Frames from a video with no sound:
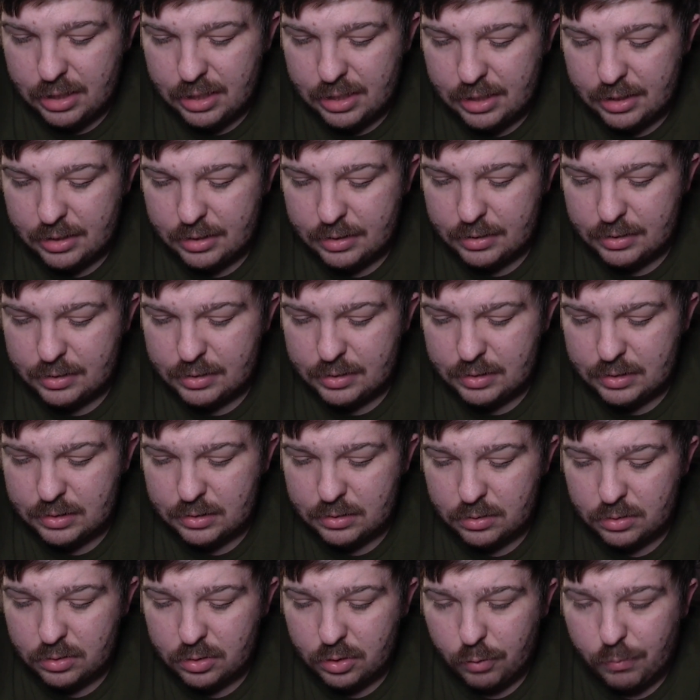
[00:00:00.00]

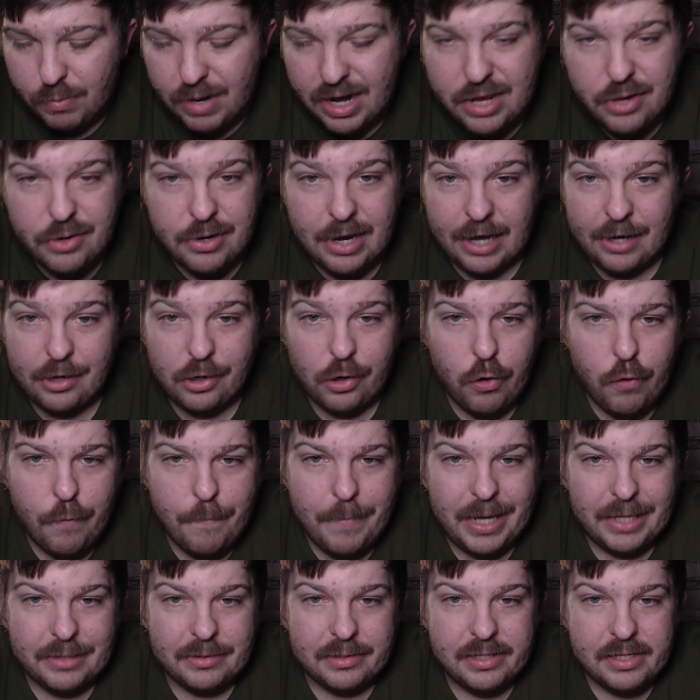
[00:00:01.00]
is the way you got to go
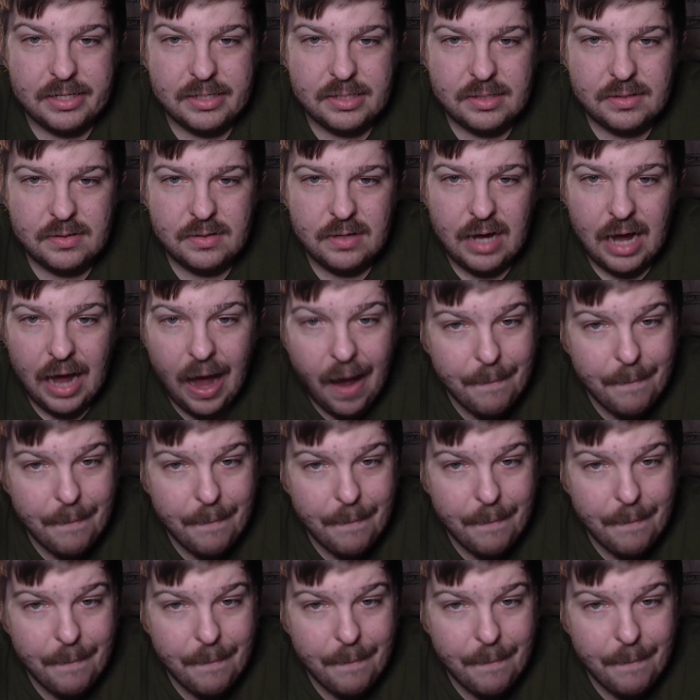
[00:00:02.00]
about this.